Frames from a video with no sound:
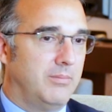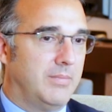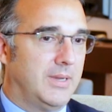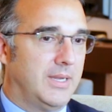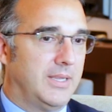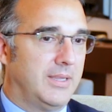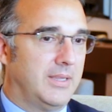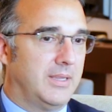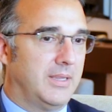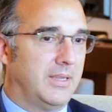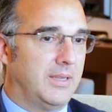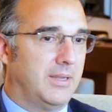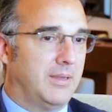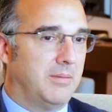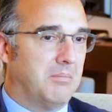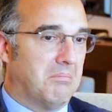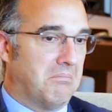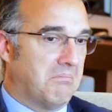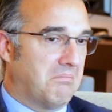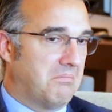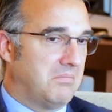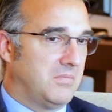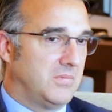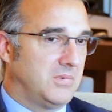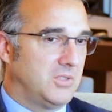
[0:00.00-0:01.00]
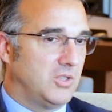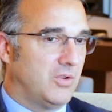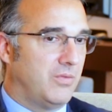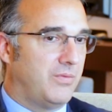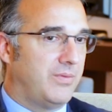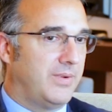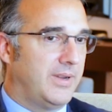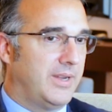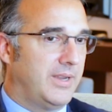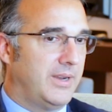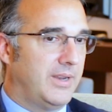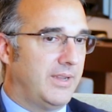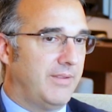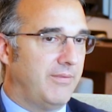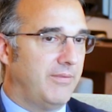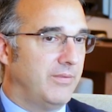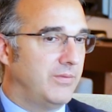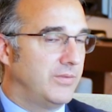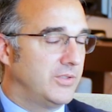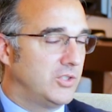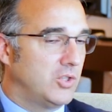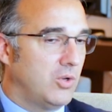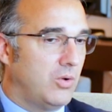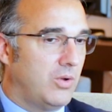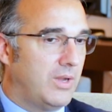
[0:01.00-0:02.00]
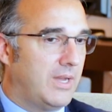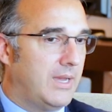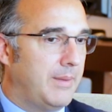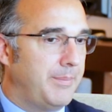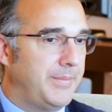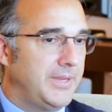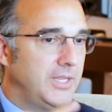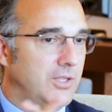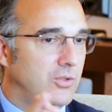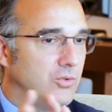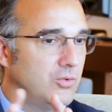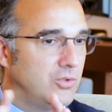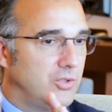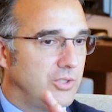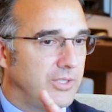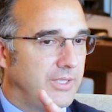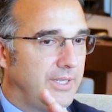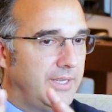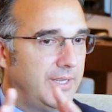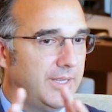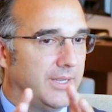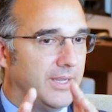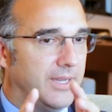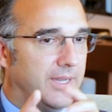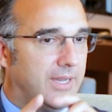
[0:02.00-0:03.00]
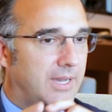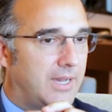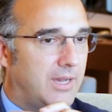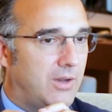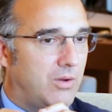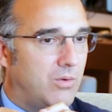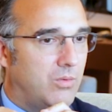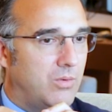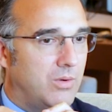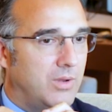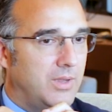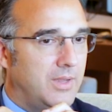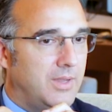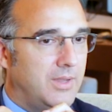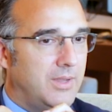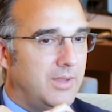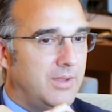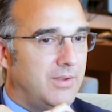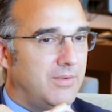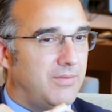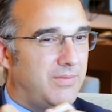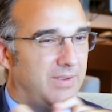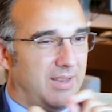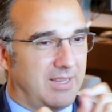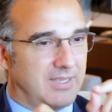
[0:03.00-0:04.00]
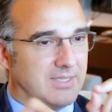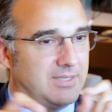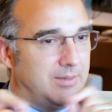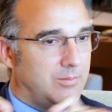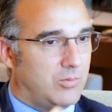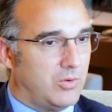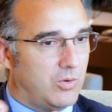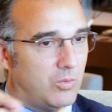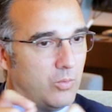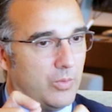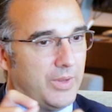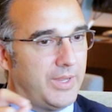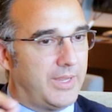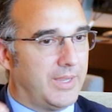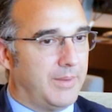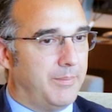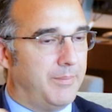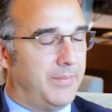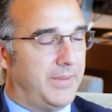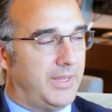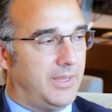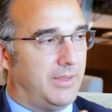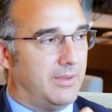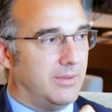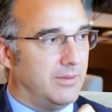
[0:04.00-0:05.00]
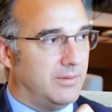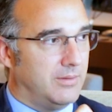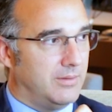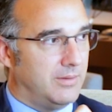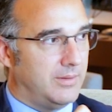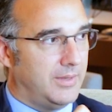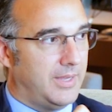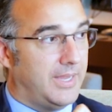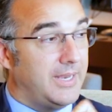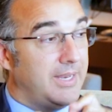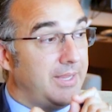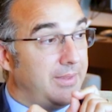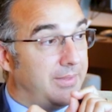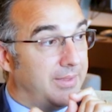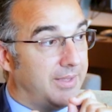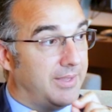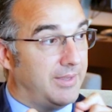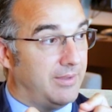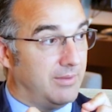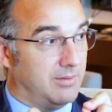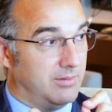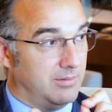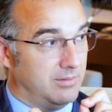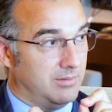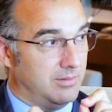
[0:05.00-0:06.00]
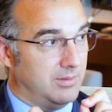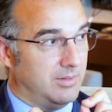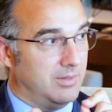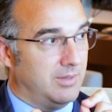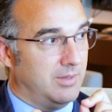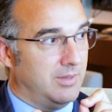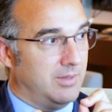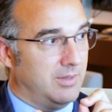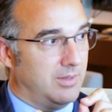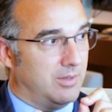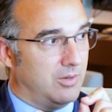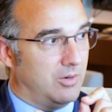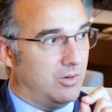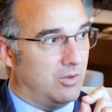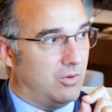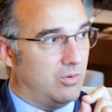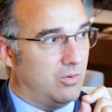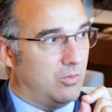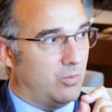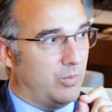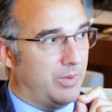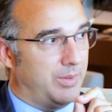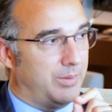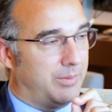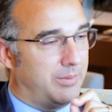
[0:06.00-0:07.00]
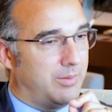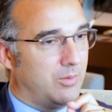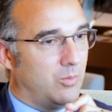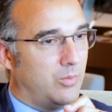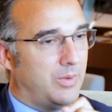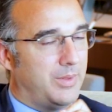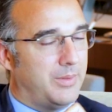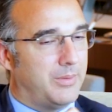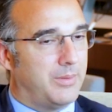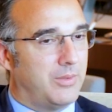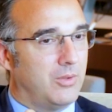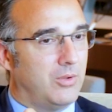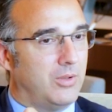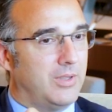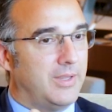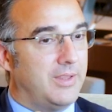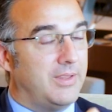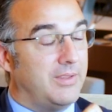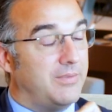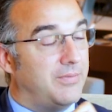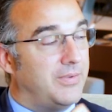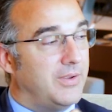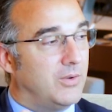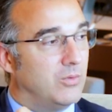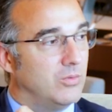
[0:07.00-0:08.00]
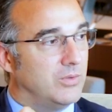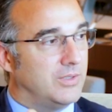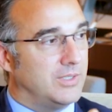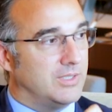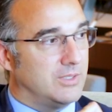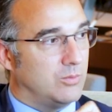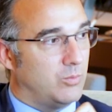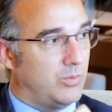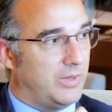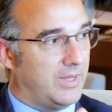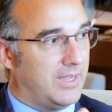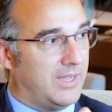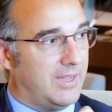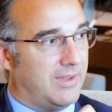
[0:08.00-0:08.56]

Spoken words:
But so far, I'm so happy to see how flexible we can be any day, no, with all the difficulties we